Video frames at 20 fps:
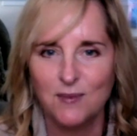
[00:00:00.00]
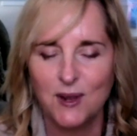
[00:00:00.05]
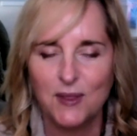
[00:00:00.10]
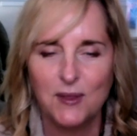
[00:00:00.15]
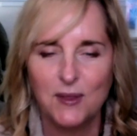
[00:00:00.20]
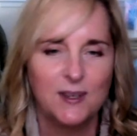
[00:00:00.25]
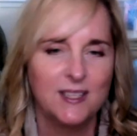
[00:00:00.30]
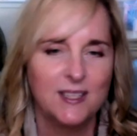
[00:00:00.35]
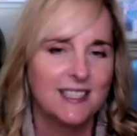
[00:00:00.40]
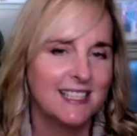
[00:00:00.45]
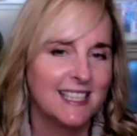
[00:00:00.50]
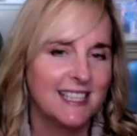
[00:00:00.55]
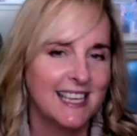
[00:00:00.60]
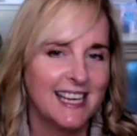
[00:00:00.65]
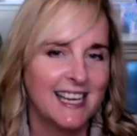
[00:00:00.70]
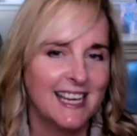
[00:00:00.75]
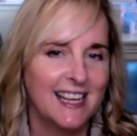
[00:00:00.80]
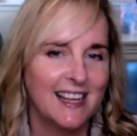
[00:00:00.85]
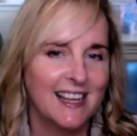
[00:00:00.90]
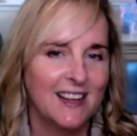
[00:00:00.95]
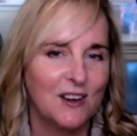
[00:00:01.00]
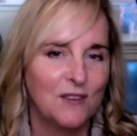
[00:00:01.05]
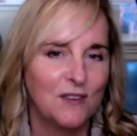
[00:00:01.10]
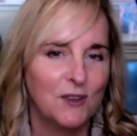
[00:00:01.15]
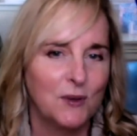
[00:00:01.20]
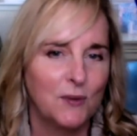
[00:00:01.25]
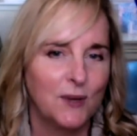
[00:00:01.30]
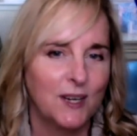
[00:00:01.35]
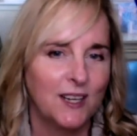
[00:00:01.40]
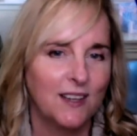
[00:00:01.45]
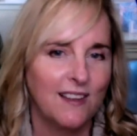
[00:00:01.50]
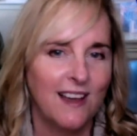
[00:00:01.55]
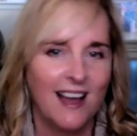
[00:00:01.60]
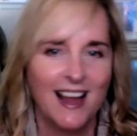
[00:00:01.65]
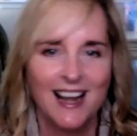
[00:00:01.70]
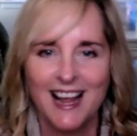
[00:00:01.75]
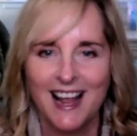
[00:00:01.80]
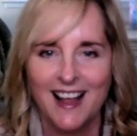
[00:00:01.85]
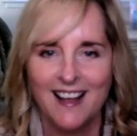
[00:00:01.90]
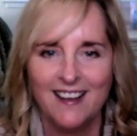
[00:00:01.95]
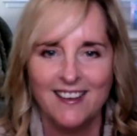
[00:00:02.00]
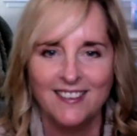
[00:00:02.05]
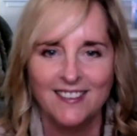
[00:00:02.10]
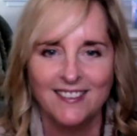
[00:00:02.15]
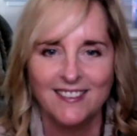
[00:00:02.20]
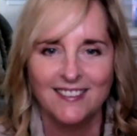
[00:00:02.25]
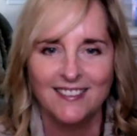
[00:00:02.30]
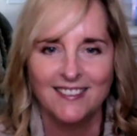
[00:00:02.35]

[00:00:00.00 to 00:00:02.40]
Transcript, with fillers: whether it's sitting or if you want to lie down.